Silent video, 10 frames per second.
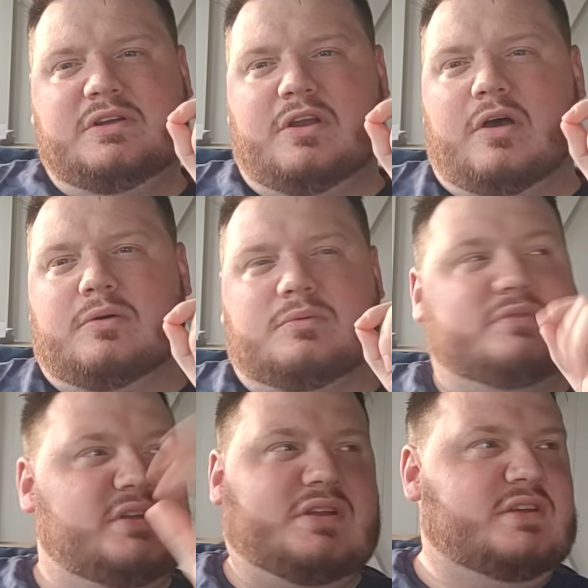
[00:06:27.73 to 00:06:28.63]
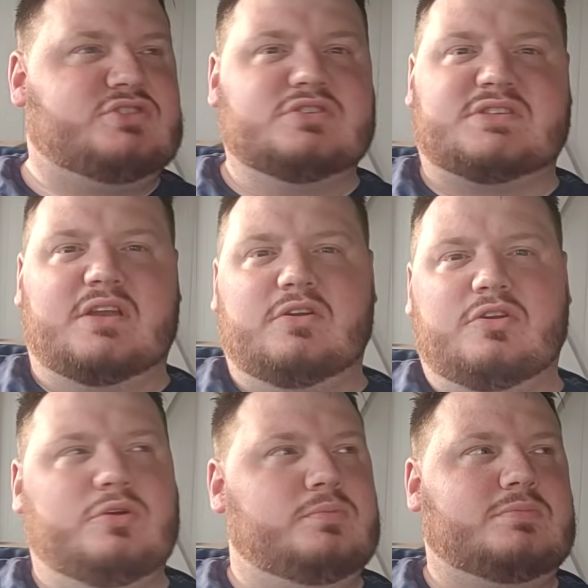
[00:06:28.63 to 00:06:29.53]
You know, he's just had a
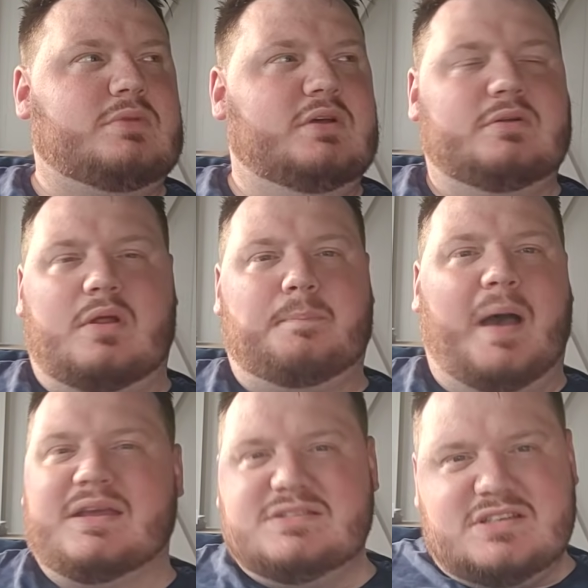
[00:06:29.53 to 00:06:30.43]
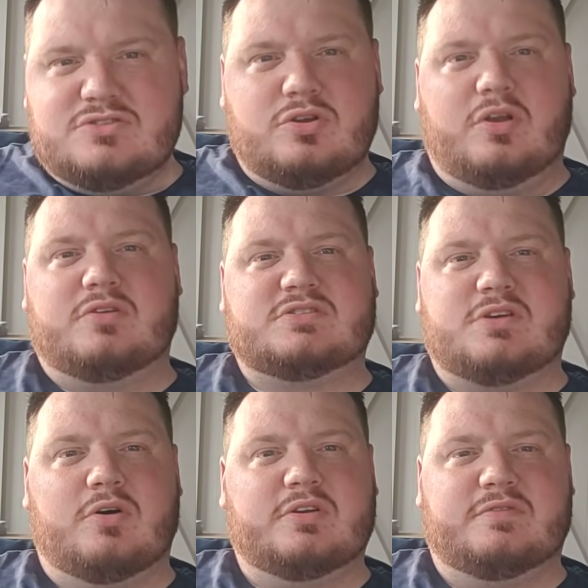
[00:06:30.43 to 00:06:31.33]
painting done on the
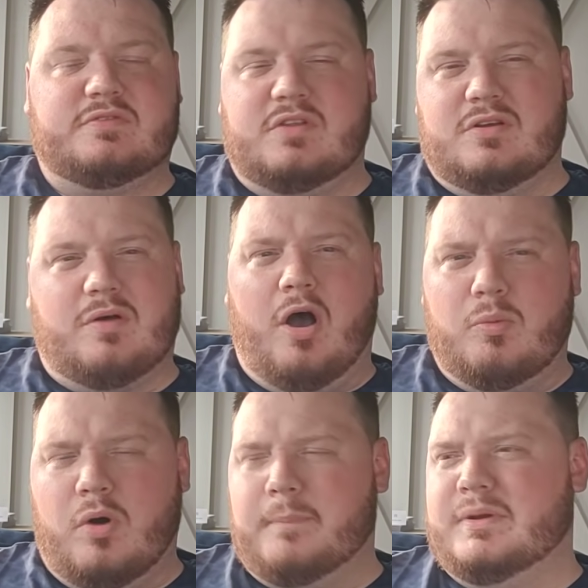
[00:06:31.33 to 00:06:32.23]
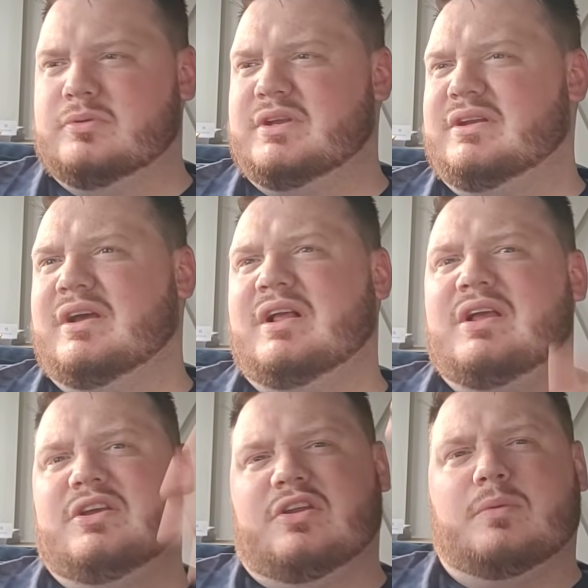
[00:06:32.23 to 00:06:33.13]
side of the Hot Wat building.
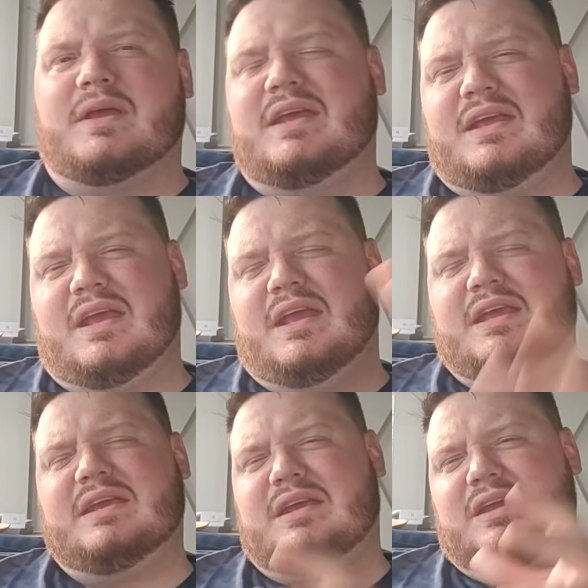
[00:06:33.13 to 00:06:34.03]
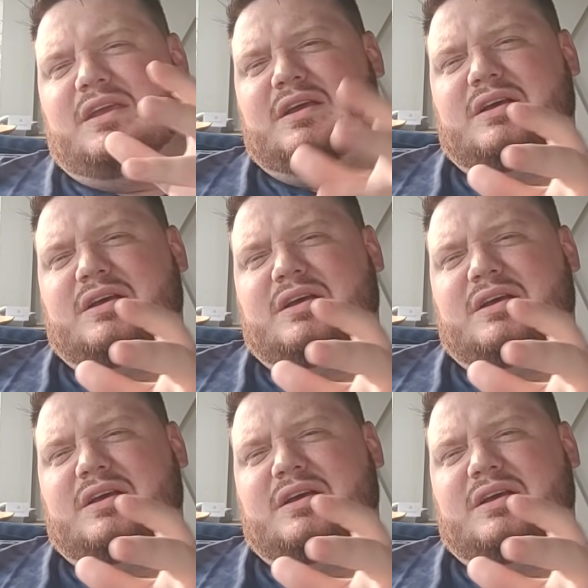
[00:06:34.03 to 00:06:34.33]
You know, he